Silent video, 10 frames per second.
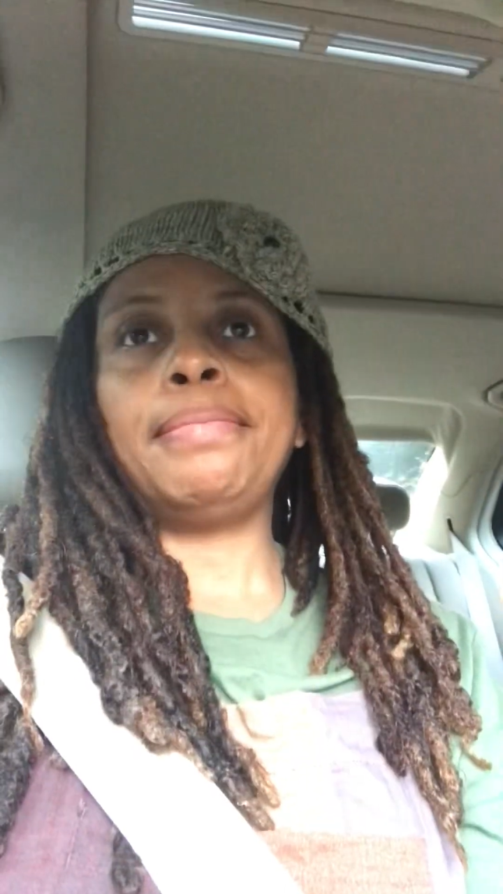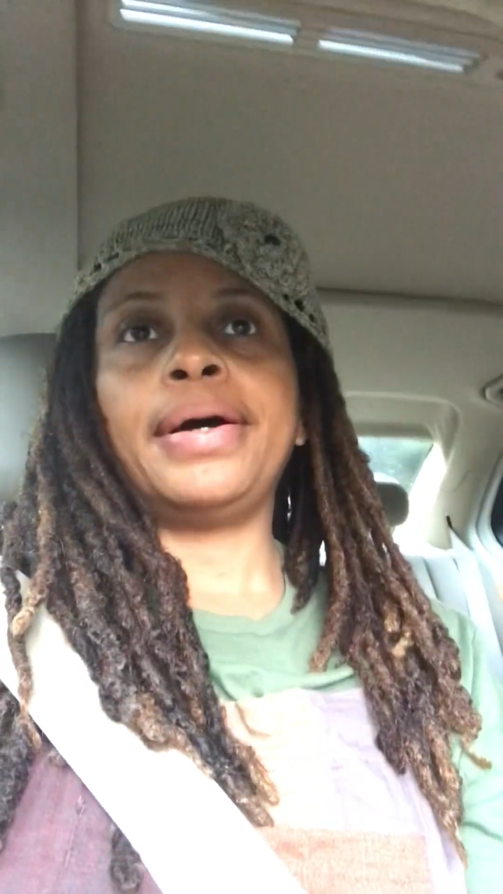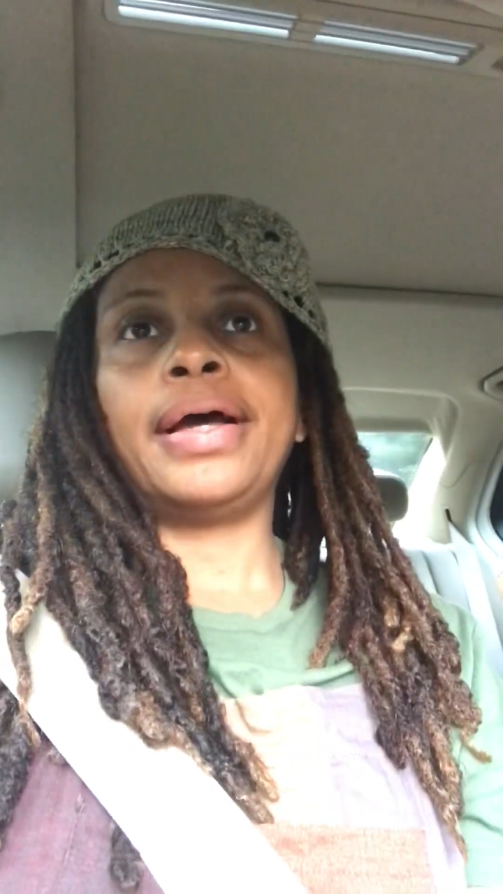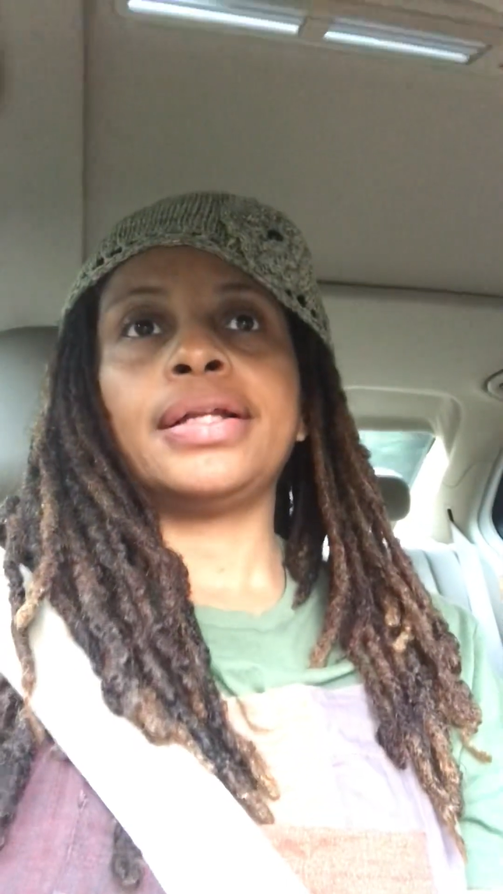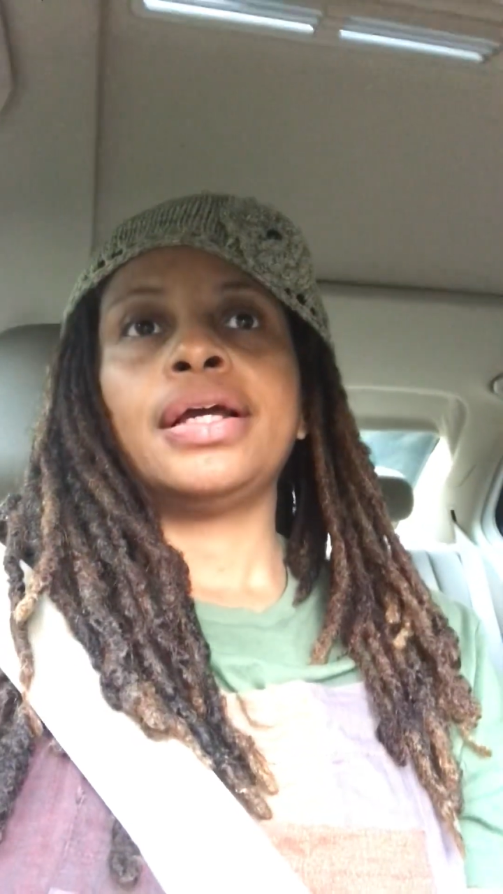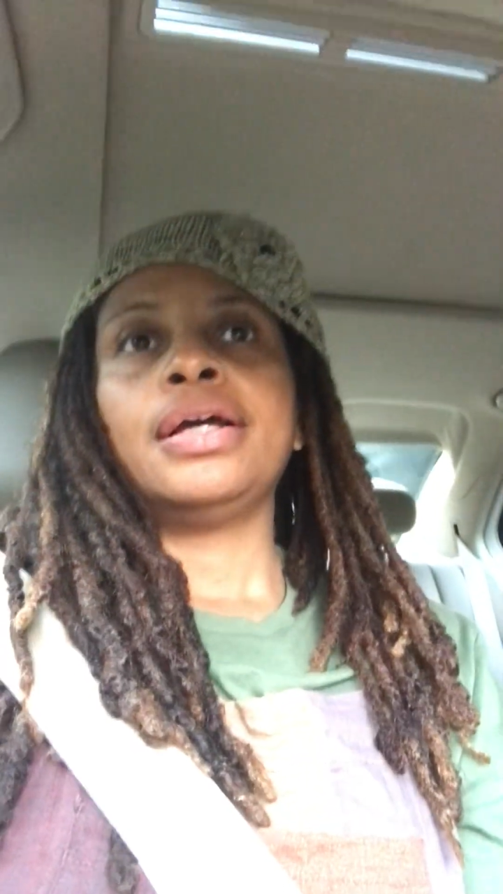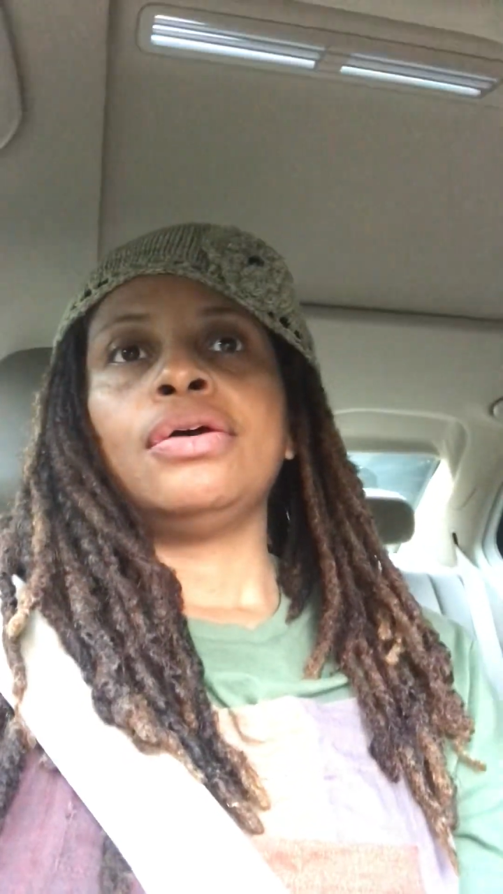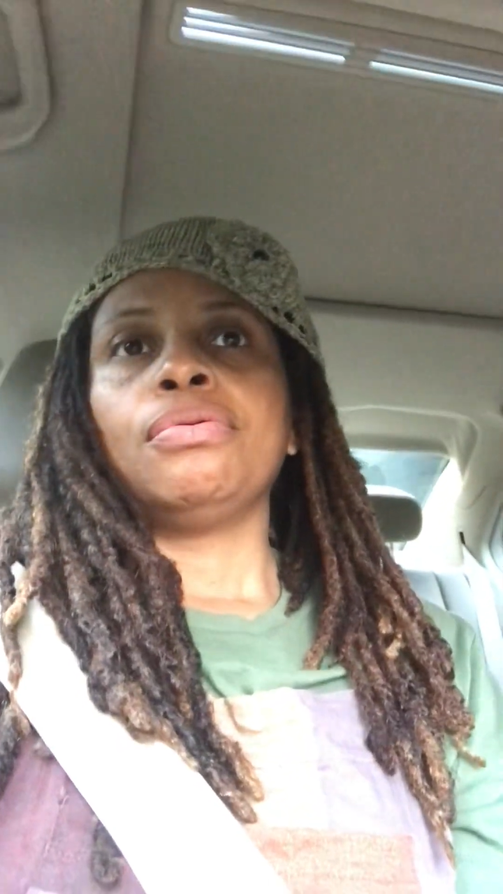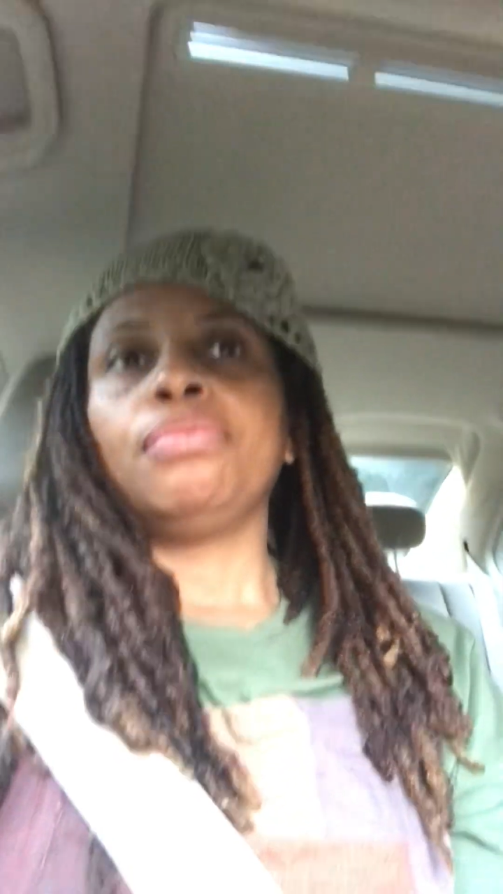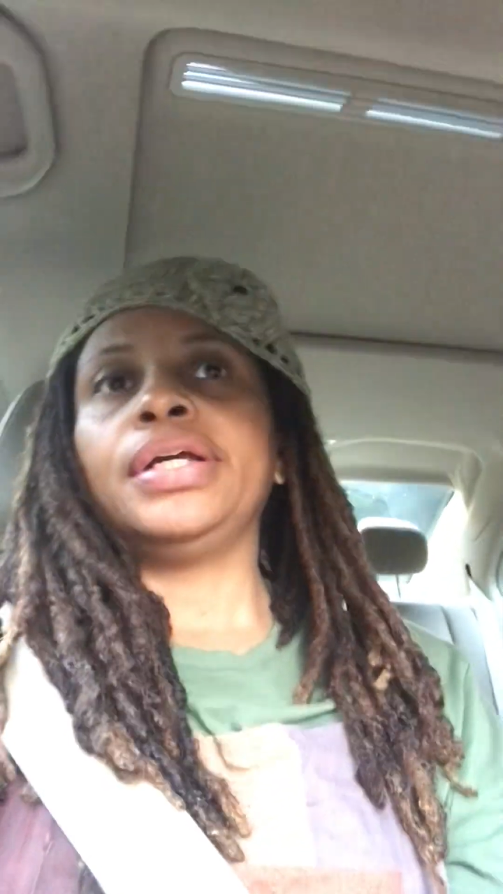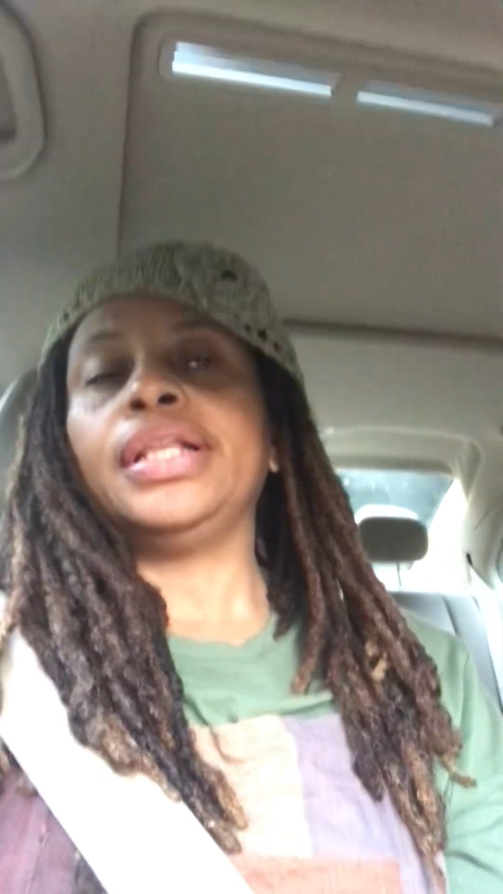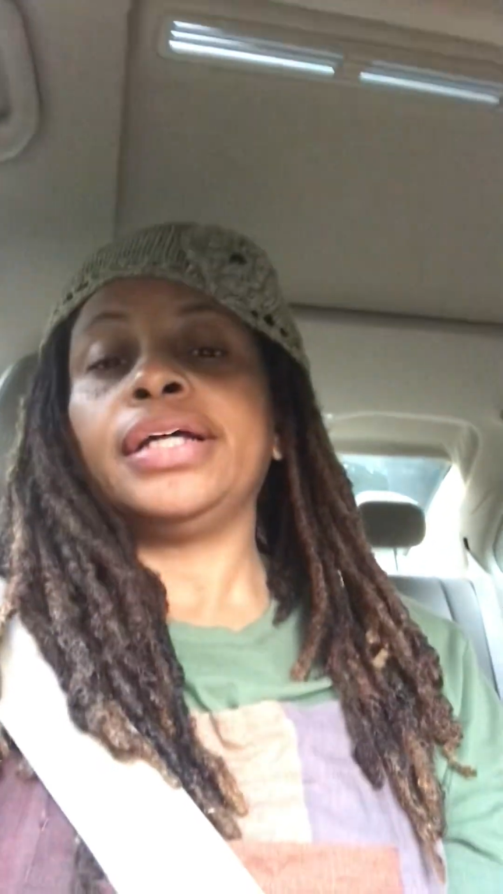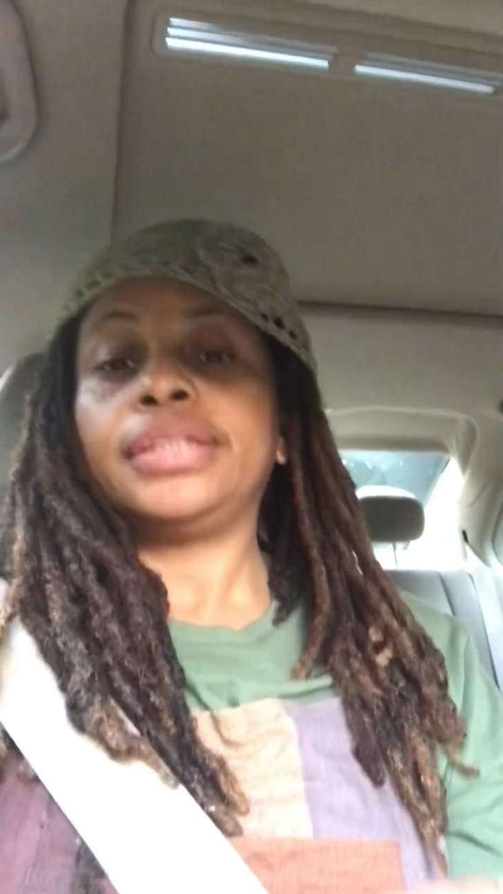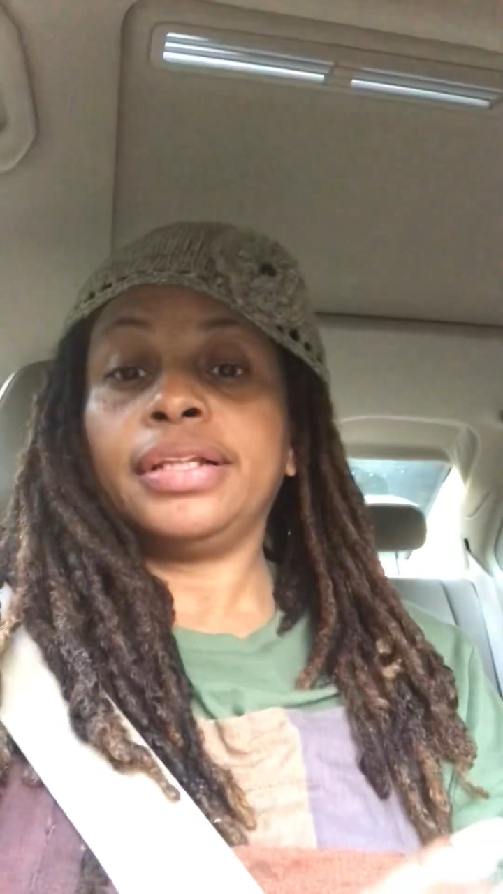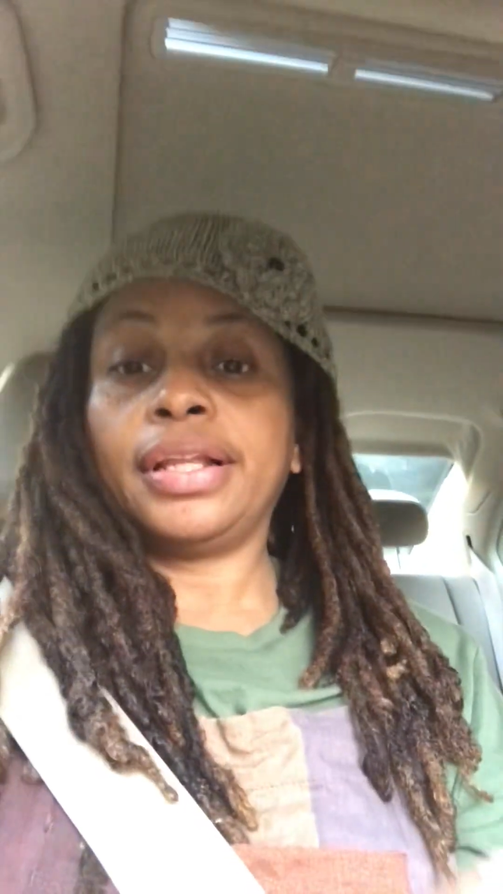But we let the